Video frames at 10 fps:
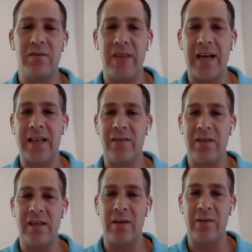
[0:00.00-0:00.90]

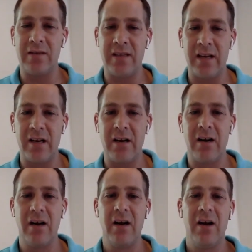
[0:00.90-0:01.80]
reactivity that was
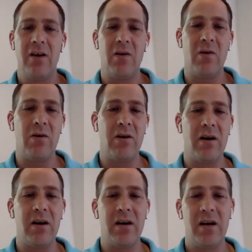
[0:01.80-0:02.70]
there,
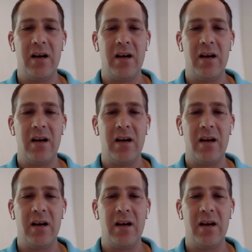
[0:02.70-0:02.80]
or